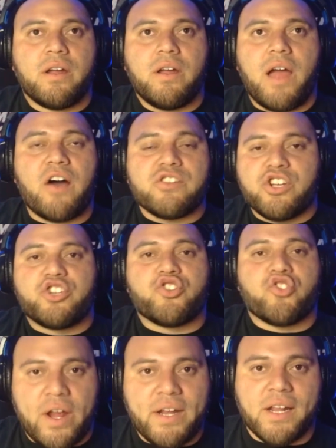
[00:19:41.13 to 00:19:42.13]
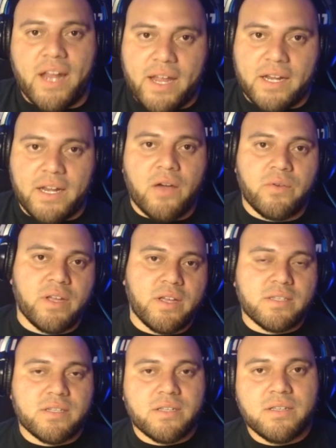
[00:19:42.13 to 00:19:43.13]
How's your training like
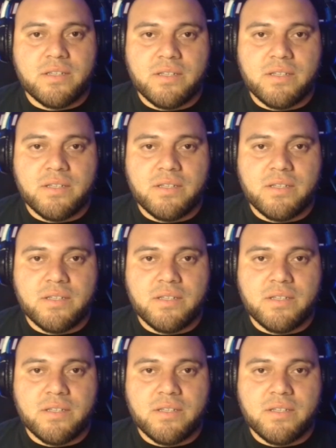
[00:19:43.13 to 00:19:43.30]
nowadays?